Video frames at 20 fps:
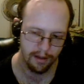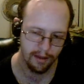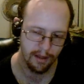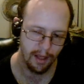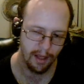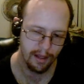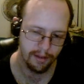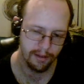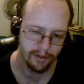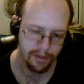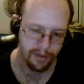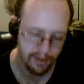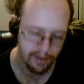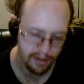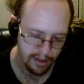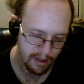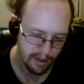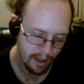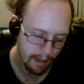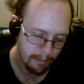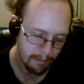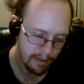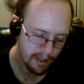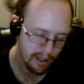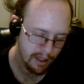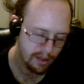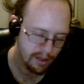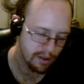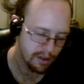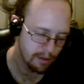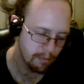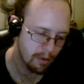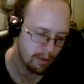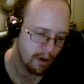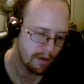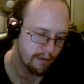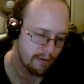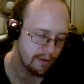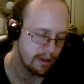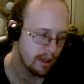that's just
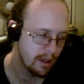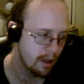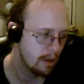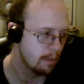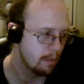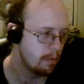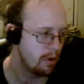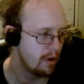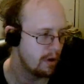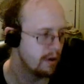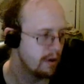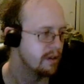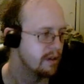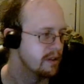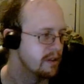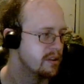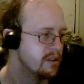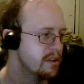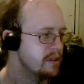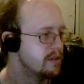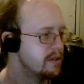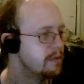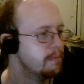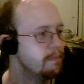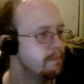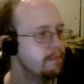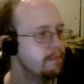part of it. The other part is